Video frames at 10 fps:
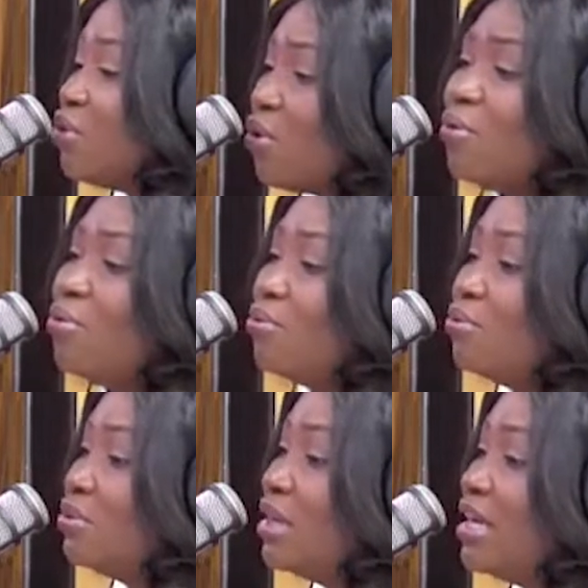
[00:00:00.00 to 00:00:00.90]

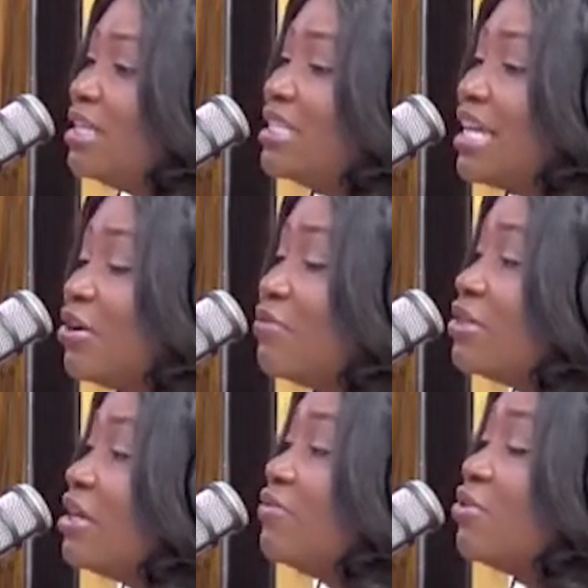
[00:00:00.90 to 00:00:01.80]
no. Take care of
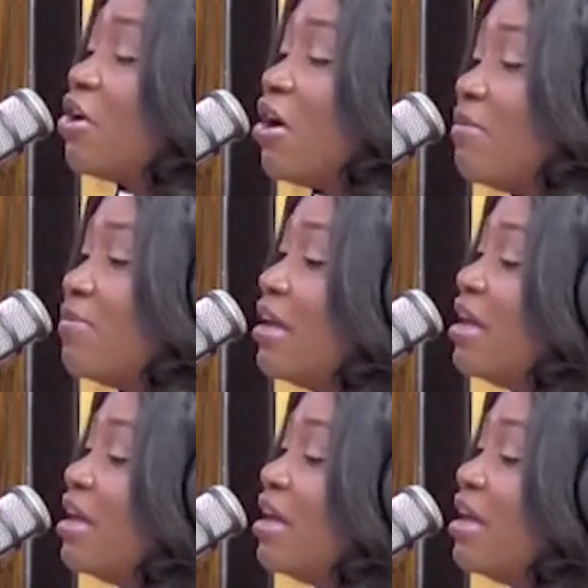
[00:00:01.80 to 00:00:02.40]
yourself. If you come,